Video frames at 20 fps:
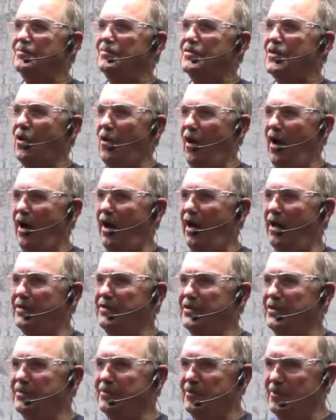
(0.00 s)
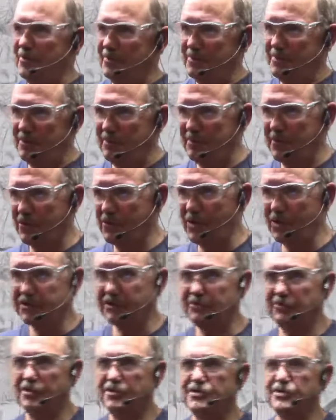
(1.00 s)
No, I didn't. The
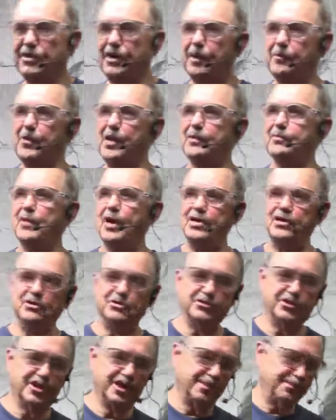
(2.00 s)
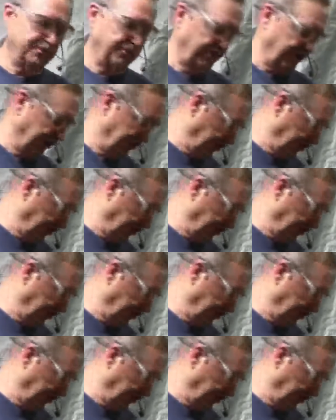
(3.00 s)
question was, did I make my own cup